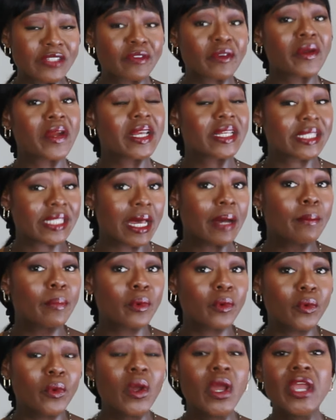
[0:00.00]
For
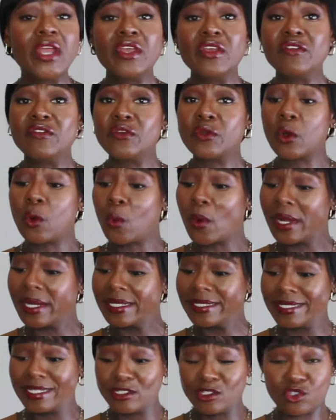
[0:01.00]
example, if you're
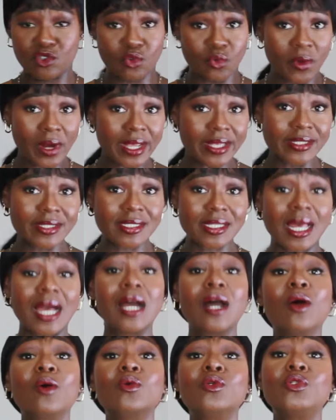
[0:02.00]
wearing a dress,
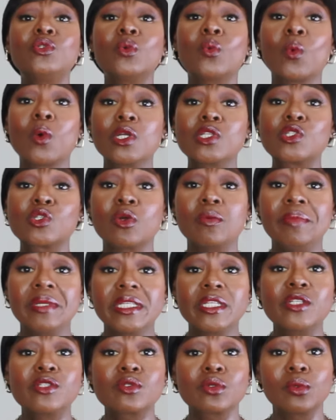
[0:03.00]
how you want your
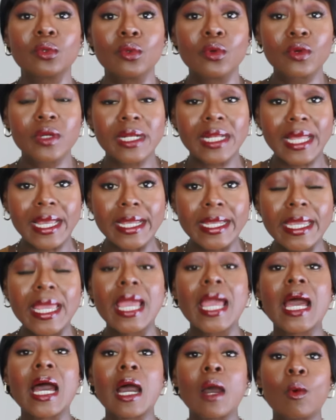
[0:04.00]
beanie to look like,
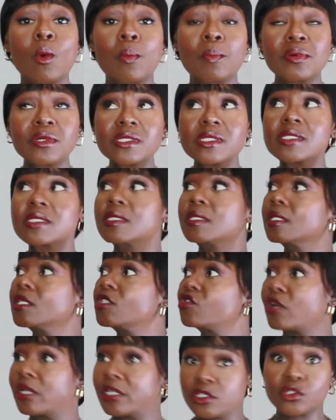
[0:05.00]
I will put it in the
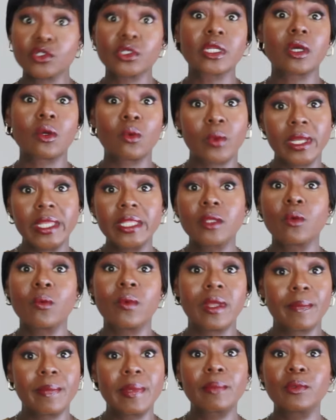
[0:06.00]
traditional way, the
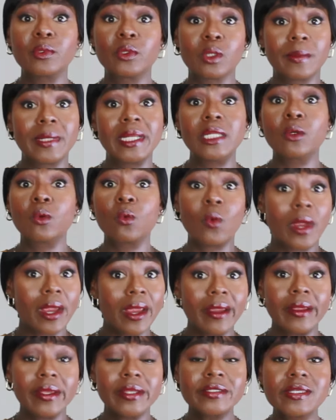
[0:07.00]
way people normally
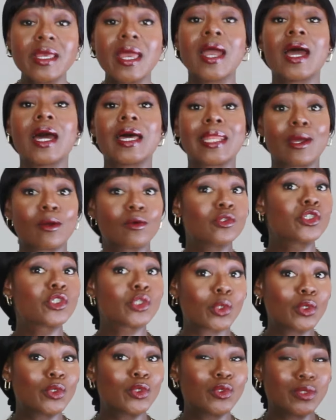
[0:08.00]
wear it, and I will
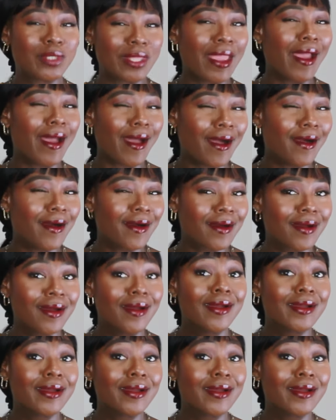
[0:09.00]
show you the hack